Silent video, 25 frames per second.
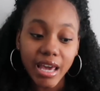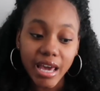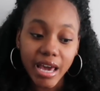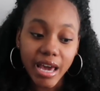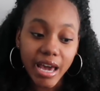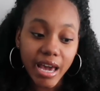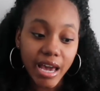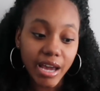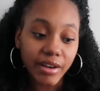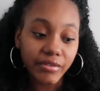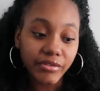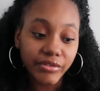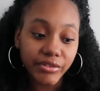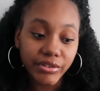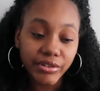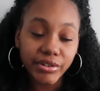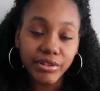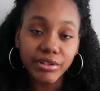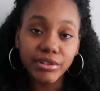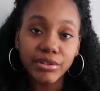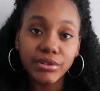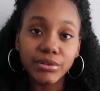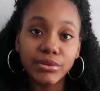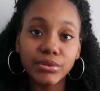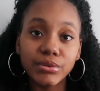after
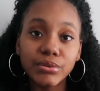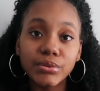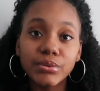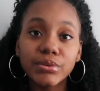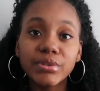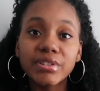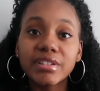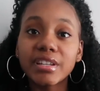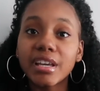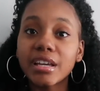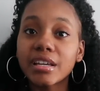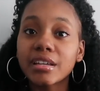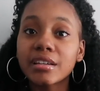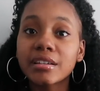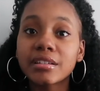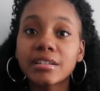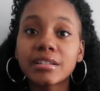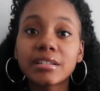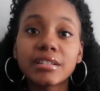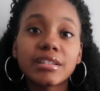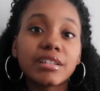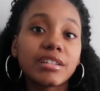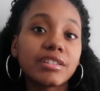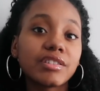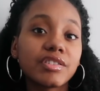you set good
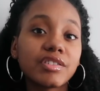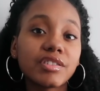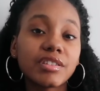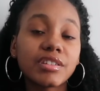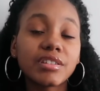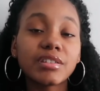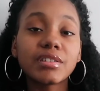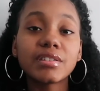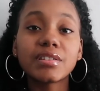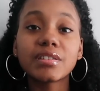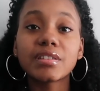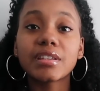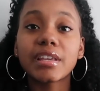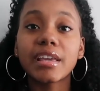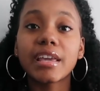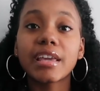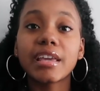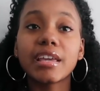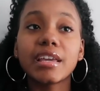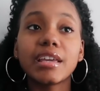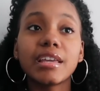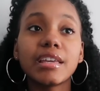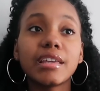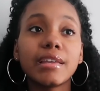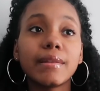intentions
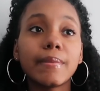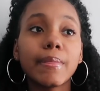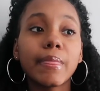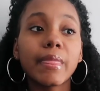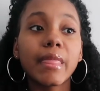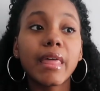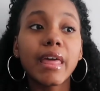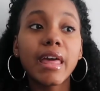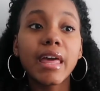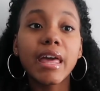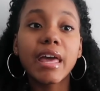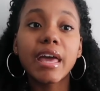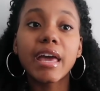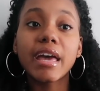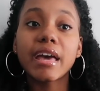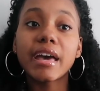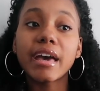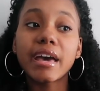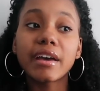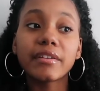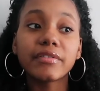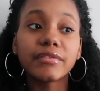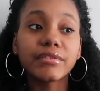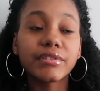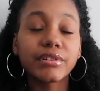and
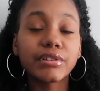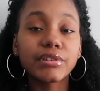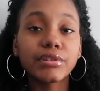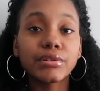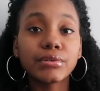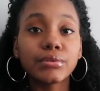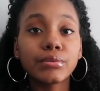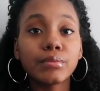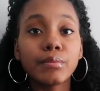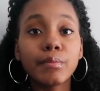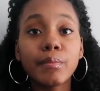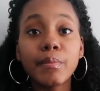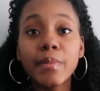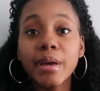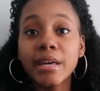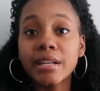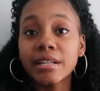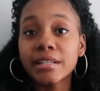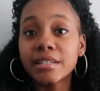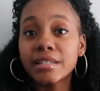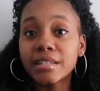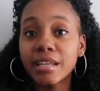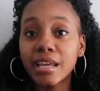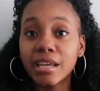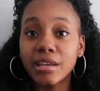after you
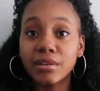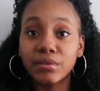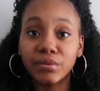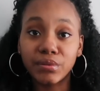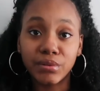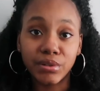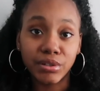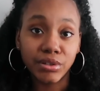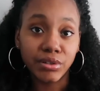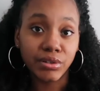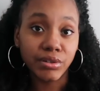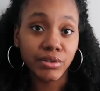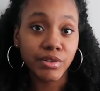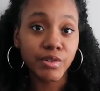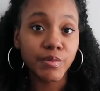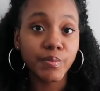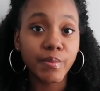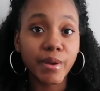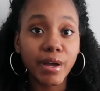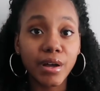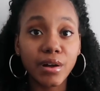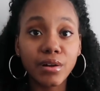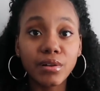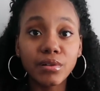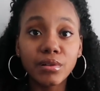meditate on your
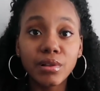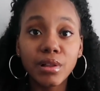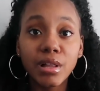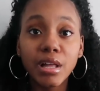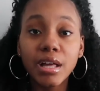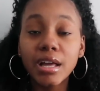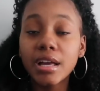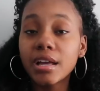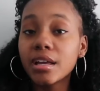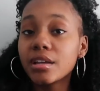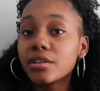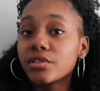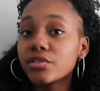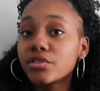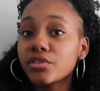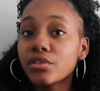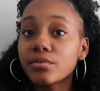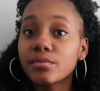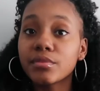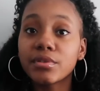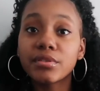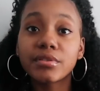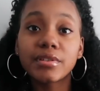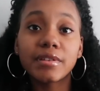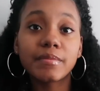spell, so
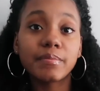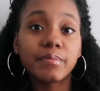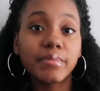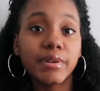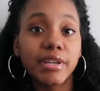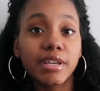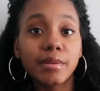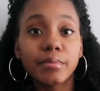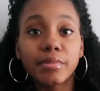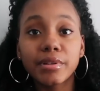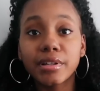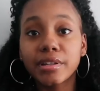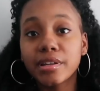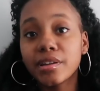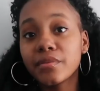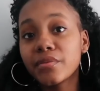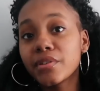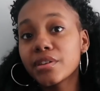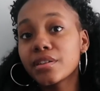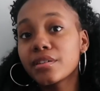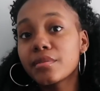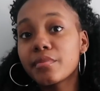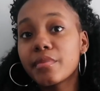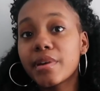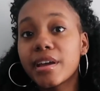mote it be. Believe
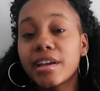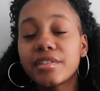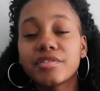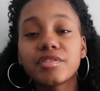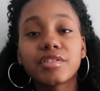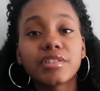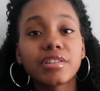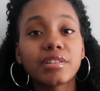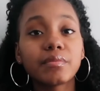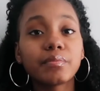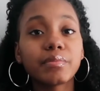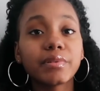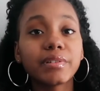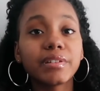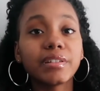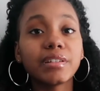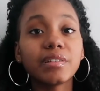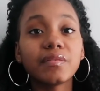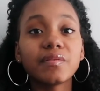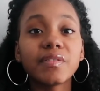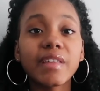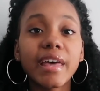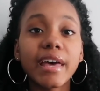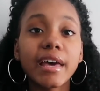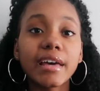in your magic and
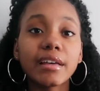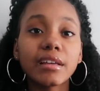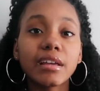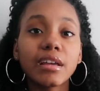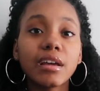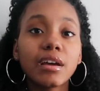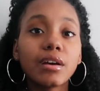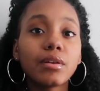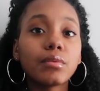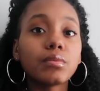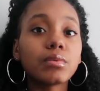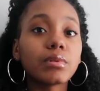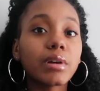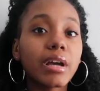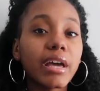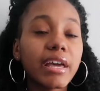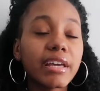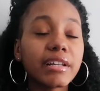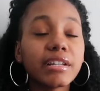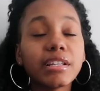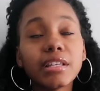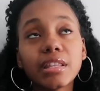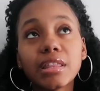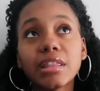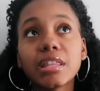believe that
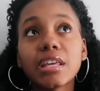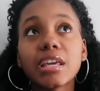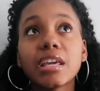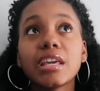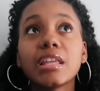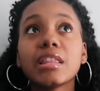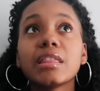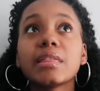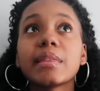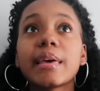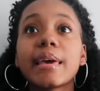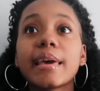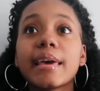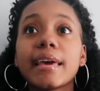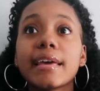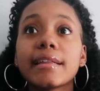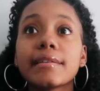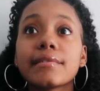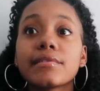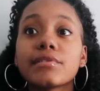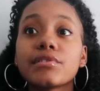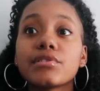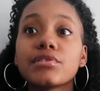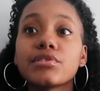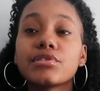anything that
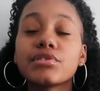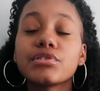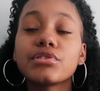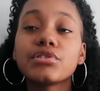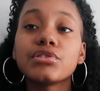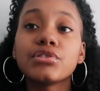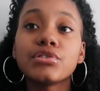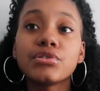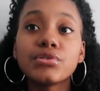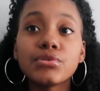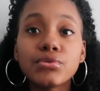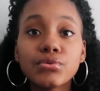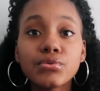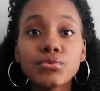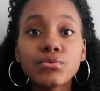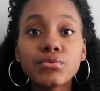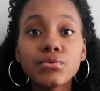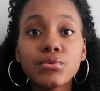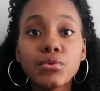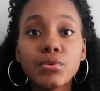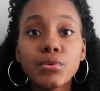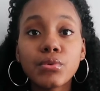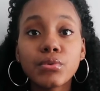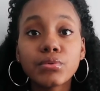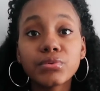you
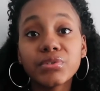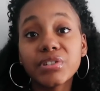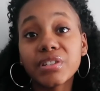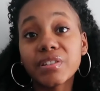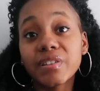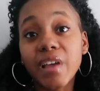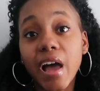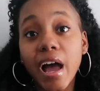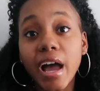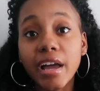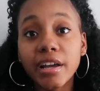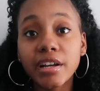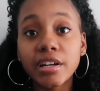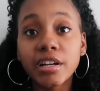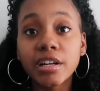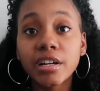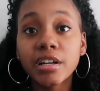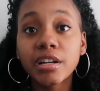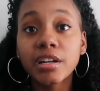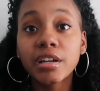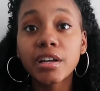desire,